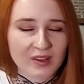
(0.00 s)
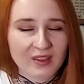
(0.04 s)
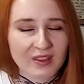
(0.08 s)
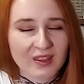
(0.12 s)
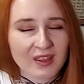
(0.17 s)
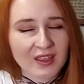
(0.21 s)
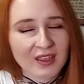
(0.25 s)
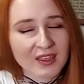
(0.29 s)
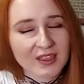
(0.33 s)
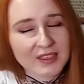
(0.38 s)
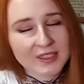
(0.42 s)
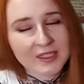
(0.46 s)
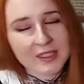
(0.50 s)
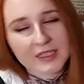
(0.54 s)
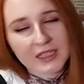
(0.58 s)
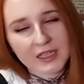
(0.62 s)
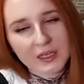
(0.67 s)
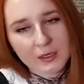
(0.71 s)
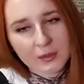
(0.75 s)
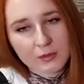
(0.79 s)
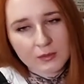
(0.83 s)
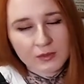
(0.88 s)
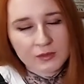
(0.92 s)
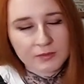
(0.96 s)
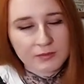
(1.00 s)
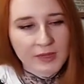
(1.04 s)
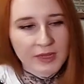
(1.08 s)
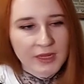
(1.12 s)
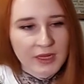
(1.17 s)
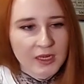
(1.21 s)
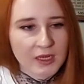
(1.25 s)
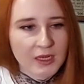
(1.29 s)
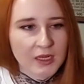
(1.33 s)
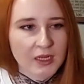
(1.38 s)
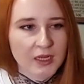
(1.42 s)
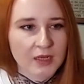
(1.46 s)
than that, you see yellow was
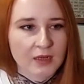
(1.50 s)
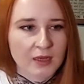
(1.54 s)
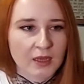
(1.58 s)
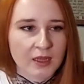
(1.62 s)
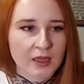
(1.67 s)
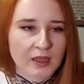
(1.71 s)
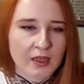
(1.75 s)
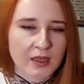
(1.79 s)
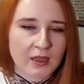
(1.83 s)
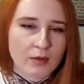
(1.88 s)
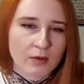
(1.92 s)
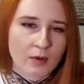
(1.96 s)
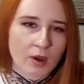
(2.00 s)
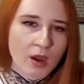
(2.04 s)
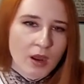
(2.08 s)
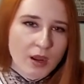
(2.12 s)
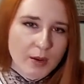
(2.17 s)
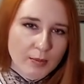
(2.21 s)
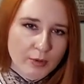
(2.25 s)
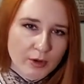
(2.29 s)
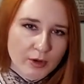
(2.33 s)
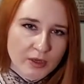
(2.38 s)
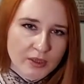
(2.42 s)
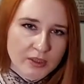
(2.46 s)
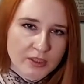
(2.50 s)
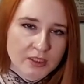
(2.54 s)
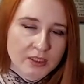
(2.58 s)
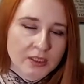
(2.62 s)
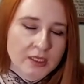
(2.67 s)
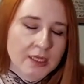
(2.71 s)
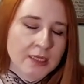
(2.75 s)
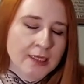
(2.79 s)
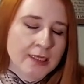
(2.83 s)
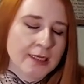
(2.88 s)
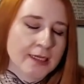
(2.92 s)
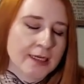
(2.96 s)
mainly like yellow hybrid,
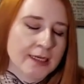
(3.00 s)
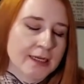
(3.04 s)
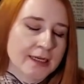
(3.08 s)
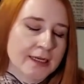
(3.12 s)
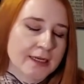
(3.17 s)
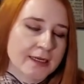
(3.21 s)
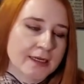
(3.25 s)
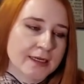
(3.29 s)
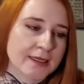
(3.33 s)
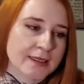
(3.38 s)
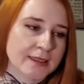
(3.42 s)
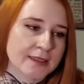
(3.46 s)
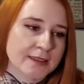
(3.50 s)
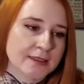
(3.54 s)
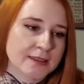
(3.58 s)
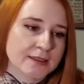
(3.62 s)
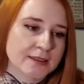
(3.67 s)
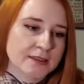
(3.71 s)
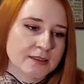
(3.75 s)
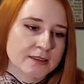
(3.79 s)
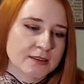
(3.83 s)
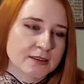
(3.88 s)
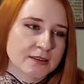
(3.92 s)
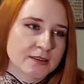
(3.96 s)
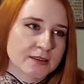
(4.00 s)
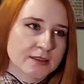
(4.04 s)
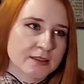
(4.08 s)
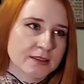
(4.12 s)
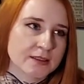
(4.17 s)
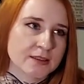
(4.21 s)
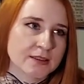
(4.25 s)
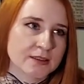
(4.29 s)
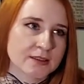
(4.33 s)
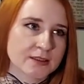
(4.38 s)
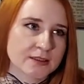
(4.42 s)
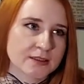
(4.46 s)
and
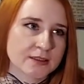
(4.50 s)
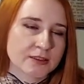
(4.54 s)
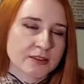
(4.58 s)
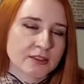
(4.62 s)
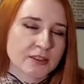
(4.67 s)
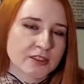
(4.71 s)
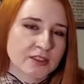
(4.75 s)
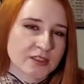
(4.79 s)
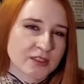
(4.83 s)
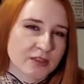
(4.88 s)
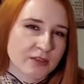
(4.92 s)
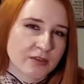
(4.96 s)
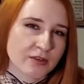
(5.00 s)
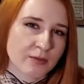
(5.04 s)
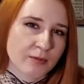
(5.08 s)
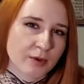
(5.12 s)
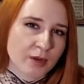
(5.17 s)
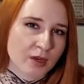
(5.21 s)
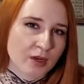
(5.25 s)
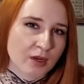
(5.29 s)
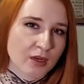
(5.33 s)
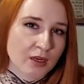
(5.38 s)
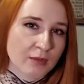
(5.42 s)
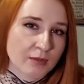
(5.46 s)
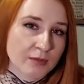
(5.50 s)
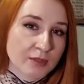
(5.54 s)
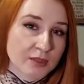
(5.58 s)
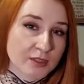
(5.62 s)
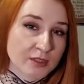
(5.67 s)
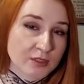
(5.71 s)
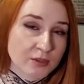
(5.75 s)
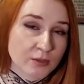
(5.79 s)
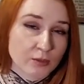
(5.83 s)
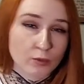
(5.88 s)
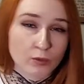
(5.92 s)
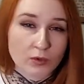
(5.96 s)
since Jet Sylphimon got
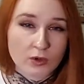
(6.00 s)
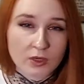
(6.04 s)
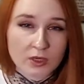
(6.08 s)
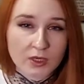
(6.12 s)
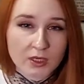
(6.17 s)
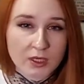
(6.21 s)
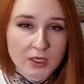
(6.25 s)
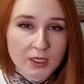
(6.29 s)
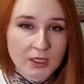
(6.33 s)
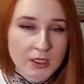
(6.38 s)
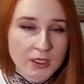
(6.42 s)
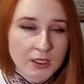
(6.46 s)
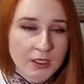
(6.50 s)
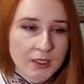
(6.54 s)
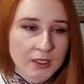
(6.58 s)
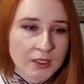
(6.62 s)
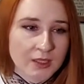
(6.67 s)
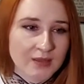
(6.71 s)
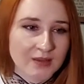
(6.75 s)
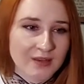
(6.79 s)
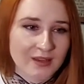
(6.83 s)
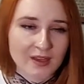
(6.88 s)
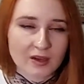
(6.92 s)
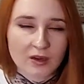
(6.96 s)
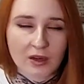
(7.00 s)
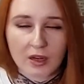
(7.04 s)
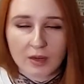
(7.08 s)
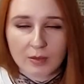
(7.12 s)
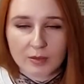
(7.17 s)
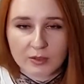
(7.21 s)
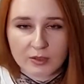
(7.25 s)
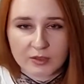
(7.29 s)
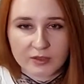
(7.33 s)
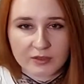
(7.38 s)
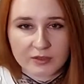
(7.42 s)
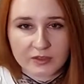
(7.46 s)
limited to 1, yellow
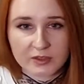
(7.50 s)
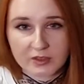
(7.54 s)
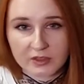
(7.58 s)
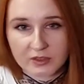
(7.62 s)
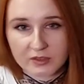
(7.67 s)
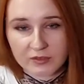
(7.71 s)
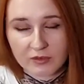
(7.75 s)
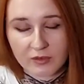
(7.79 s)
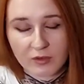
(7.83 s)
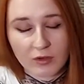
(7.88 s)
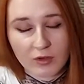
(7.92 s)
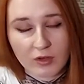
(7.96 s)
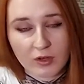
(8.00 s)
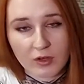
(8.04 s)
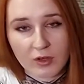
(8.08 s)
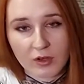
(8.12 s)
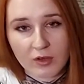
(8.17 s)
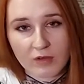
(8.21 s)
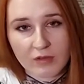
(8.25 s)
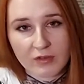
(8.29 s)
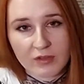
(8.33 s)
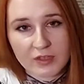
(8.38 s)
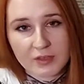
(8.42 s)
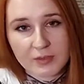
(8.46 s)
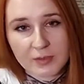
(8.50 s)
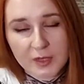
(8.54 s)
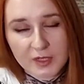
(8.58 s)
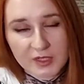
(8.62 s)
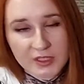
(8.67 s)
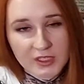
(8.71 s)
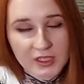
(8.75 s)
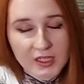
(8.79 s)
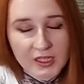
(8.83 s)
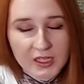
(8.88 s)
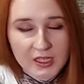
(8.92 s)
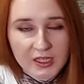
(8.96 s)
hybrid has just fallen off,
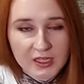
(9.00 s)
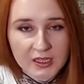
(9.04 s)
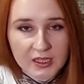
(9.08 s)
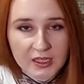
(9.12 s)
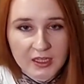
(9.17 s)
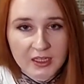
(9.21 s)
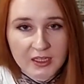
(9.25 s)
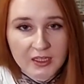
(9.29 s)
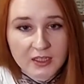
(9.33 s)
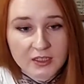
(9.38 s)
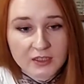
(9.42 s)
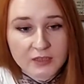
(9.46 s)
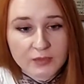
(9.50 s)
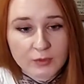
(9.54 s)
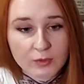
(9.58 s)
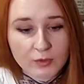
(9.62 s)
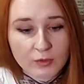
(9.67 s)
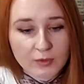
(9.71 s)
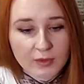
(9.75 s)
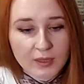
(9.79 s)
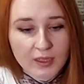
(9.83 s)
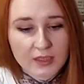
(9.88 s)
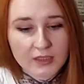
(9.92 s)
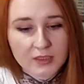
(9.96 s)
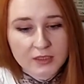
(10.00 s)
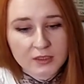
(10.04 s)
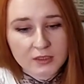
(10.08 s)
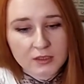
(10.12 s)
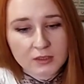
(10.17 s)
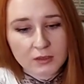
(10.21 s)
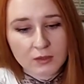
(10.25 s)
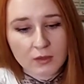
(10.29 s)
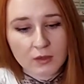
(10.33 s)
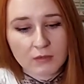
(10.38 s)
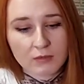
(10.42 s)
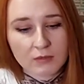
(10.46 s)
especially in the English format.
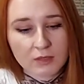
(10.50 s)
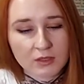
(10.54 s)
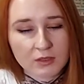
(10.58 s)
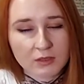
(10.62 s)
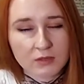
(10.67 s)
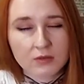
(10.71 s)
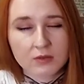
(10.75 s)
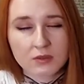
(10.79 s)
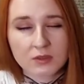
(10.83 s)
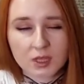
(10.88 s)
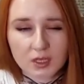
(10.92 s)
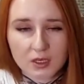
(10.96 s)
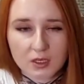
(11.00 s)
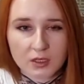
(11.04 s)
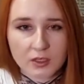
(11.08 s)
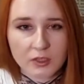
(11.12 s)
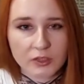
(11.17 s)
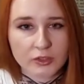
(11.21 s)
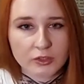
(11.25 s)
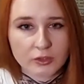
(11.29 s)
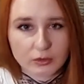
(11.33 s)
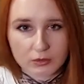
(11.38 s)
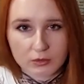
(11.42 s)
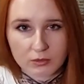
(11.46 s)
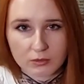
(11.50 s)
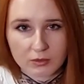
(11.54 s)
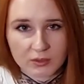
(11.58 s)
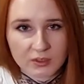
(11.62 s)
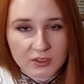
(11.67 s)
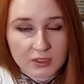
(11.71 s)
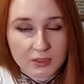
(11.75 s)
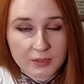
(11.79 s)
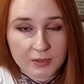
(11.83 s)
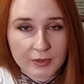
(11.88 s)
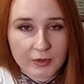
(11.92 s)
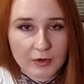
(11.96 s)
So I'm not entirely sure what's
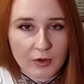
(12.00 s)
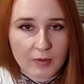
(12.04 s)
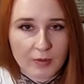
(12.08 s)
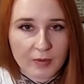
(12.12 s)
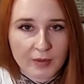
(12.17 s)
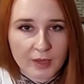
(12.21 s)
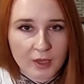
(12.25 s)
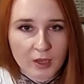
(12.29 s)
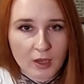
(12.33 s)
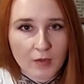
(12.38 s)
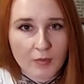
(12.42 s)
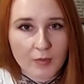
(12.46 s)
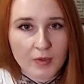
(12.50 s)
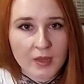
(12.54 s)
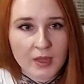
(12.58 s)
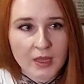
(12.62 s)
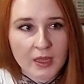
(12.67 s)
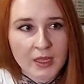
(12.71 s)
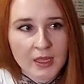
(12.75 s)
going to be cropping up